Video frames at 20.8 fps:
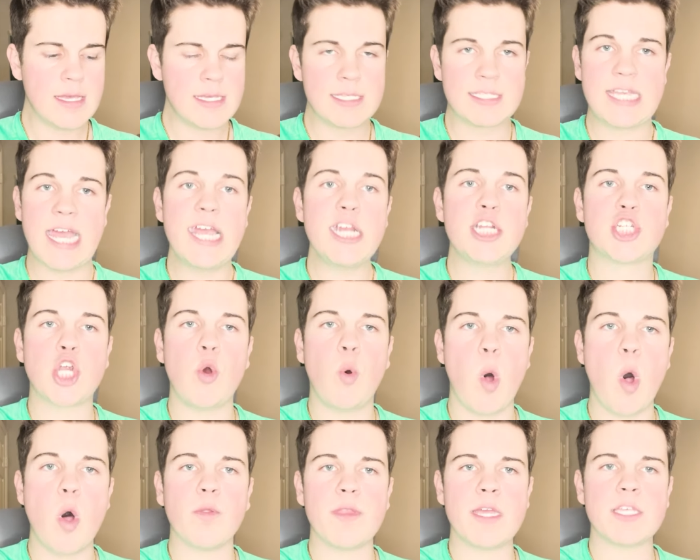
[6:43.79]
Say
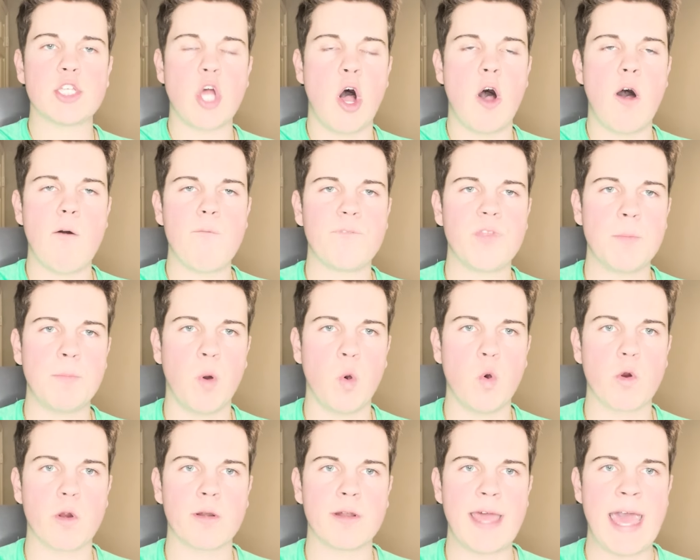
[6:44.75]
Joe Alt is off the
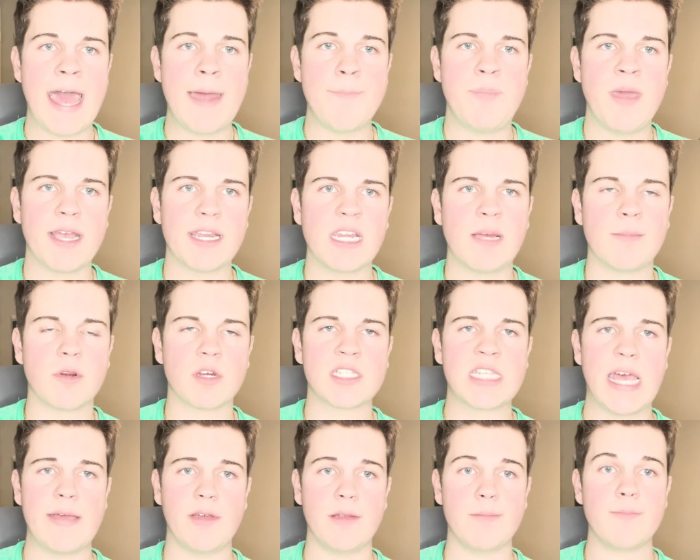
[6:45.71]
board at pick number
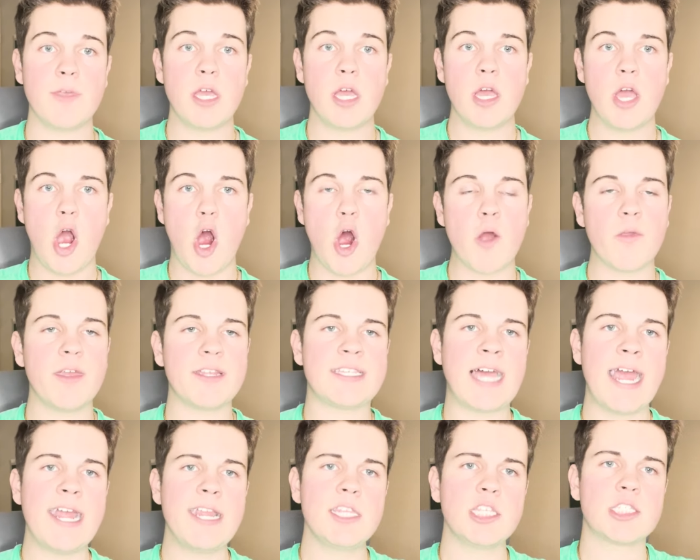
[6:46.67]
7. Are the
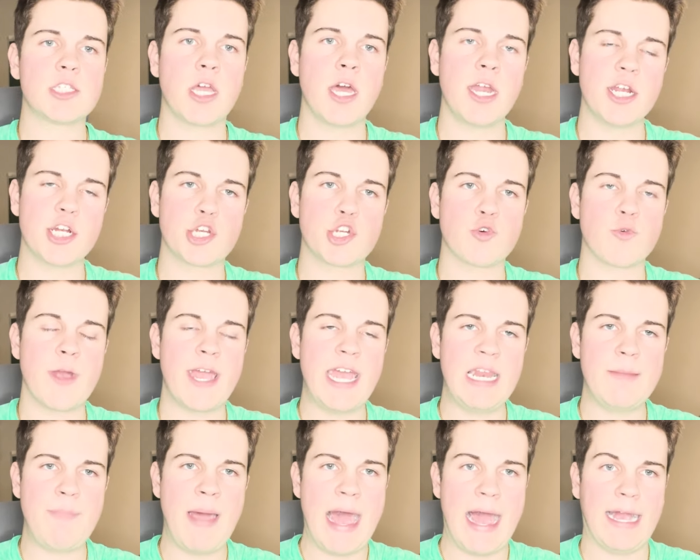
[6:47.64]
Titans going to
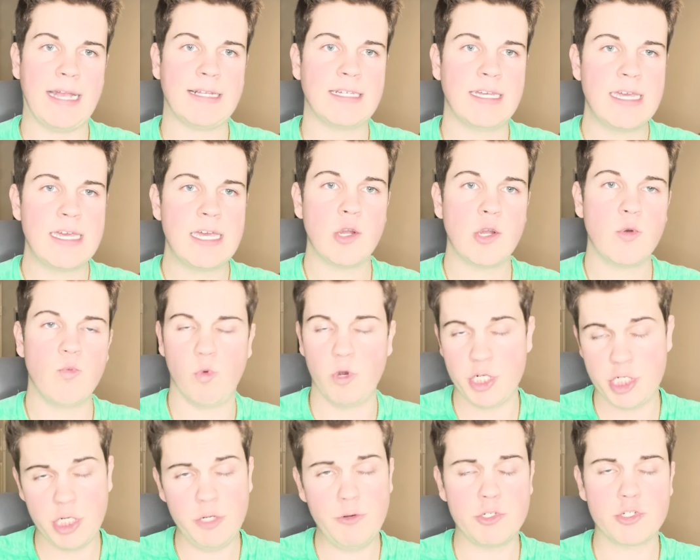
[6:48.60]
trade back?
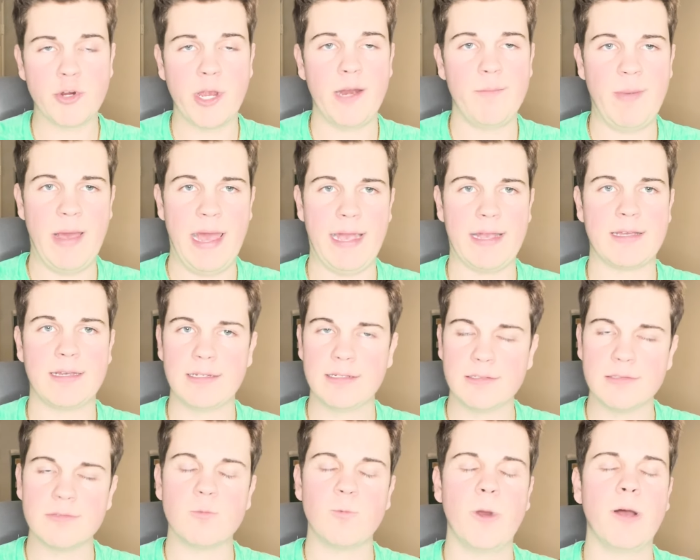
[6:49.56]
Would you trade back?
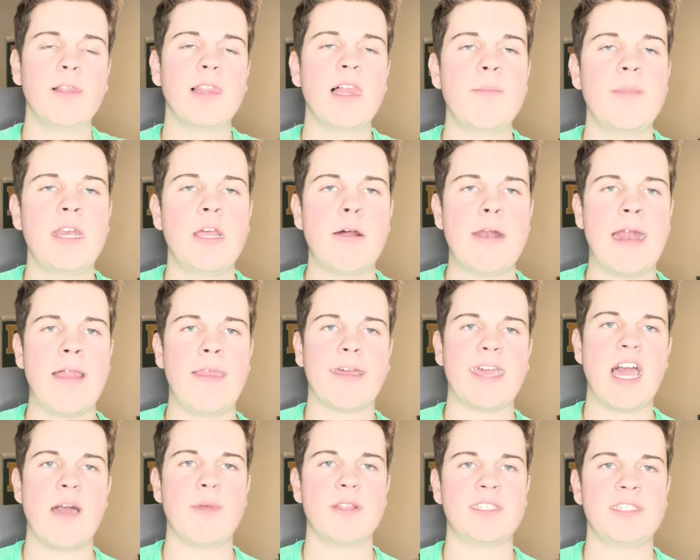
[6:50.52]
Well, let me know down in the
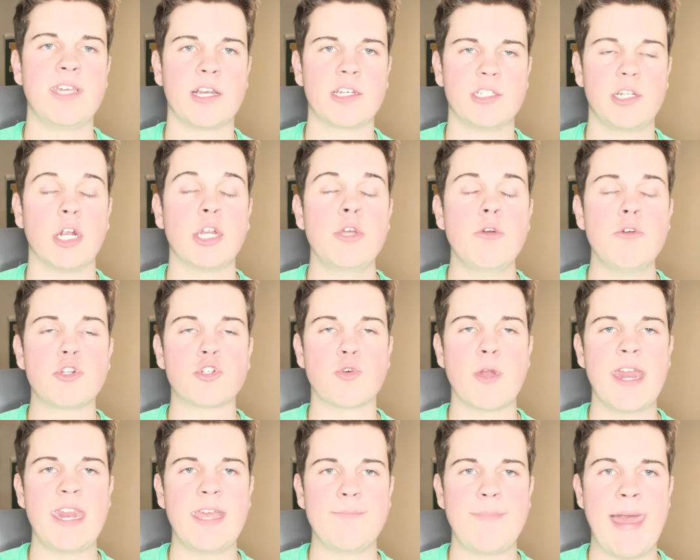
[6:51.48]
comments section. Are you
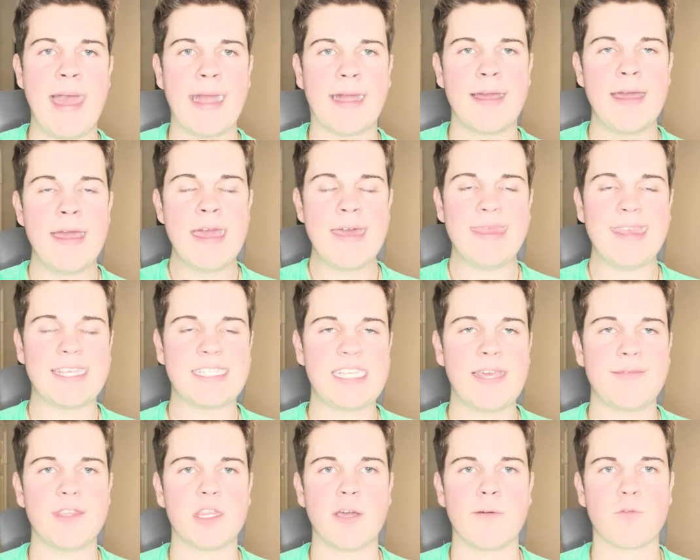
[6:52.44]
trading back the
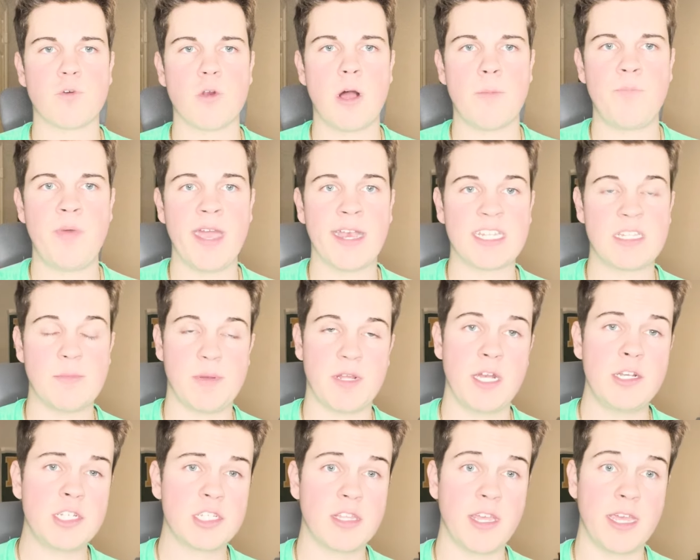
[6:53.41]
7th overall pick to
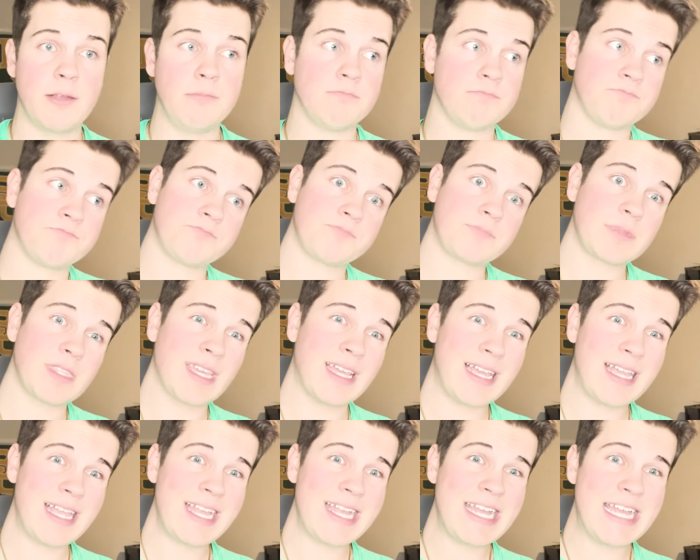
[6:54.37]
potentially
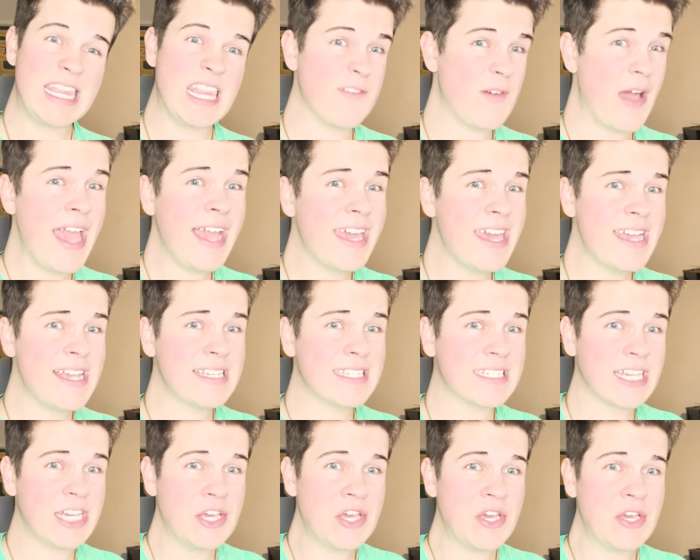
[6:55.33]
the
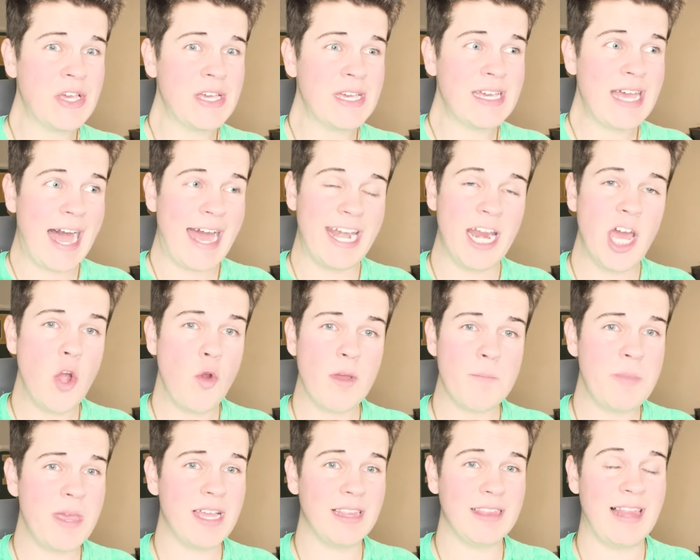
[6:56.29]
Vikings? I know
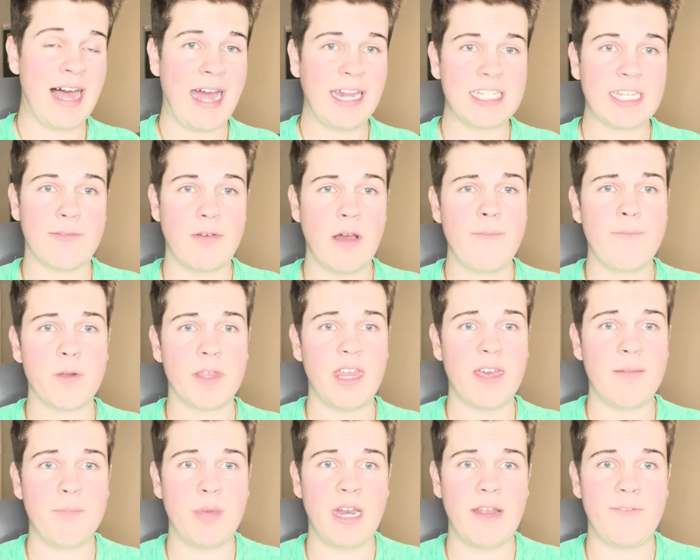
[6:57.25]
it'd be a lot to give up for
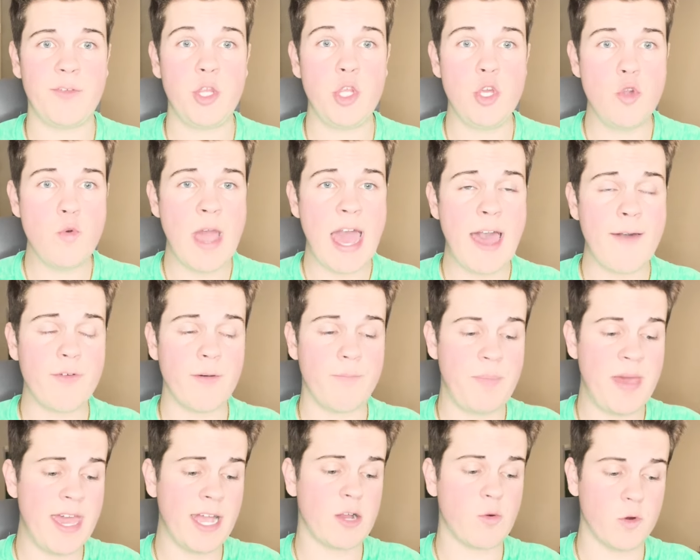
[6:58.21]
them, but if you have a
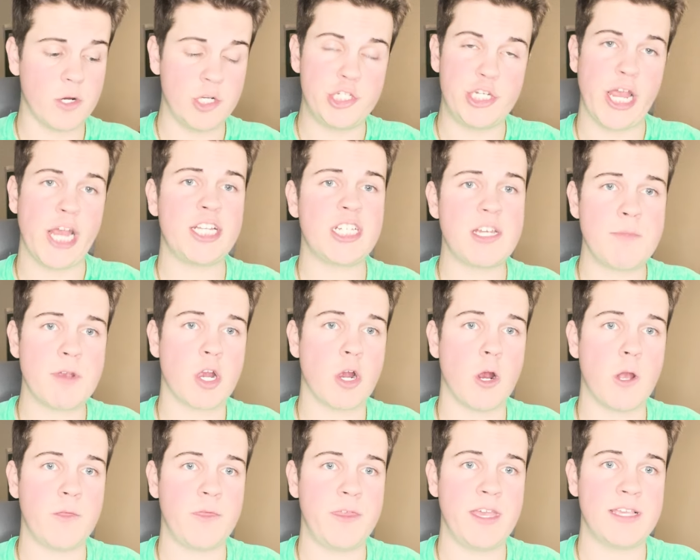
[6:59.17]
pick where J.J.
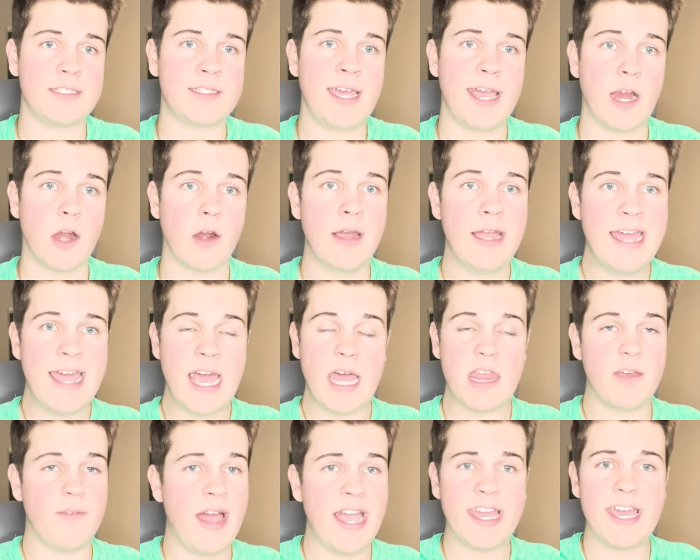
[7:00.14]
McCarthy is there
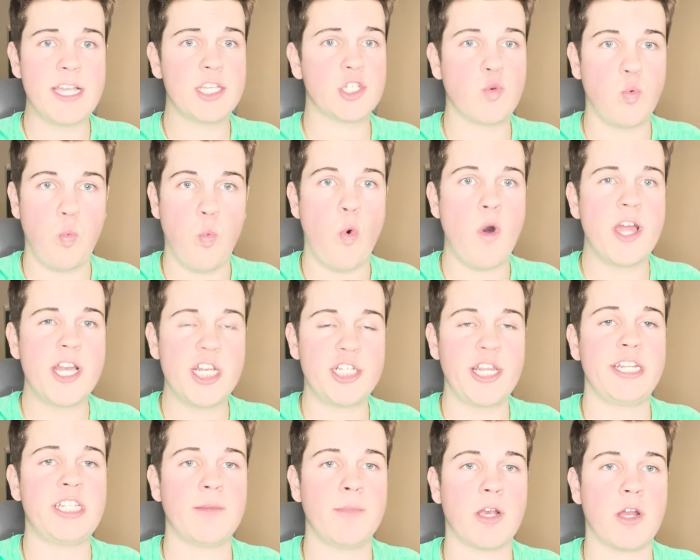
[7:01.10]
and the Vikings want
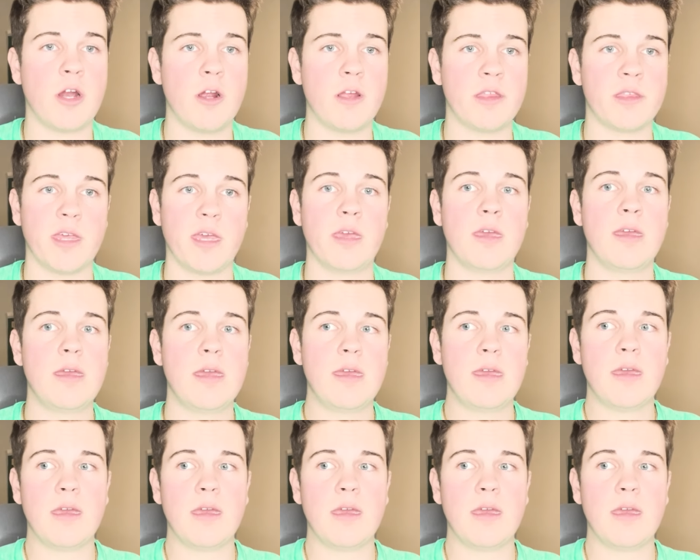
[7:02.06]
J.J. McCarthy,